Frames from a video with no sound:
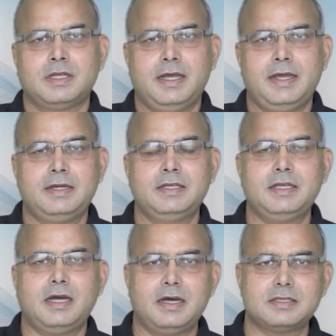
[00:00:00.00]
and he
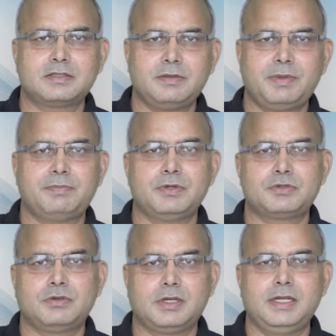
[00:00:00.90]
asked the people
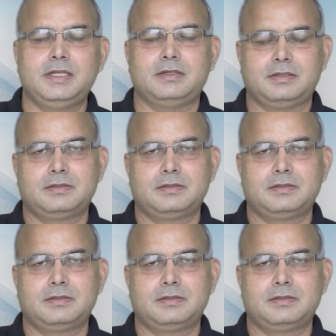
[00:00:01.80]
to clean,